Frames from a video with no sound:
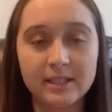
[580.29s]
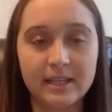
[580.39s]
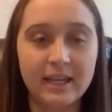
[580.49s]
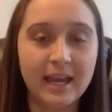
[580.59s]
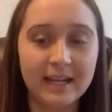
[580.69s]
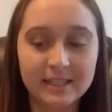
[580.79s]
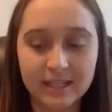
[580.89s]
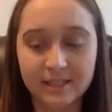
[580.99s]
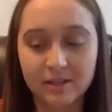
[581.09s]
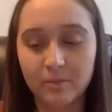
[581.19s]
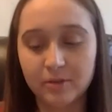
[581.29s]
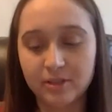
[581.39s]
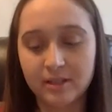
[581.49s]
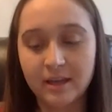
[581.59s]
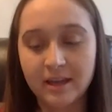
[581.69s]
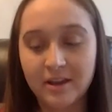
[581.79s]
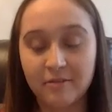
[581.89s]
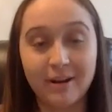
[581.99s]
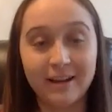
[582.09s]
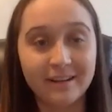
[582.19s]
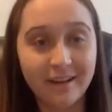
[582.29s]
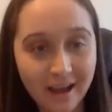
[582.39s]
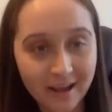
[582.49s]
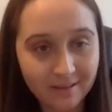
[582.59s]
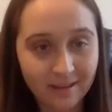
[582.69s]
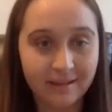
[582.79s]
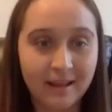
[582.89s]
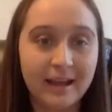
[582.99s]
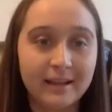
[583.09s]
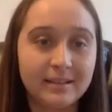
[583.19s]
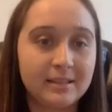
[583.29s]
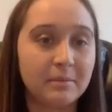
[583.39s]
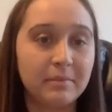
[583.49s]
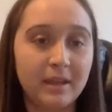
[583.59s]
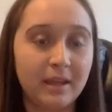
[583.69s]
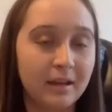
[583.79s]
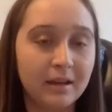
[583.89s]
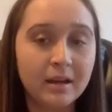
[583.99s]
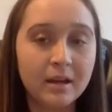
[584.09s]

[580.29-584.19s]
And again, it's almost recognizing that something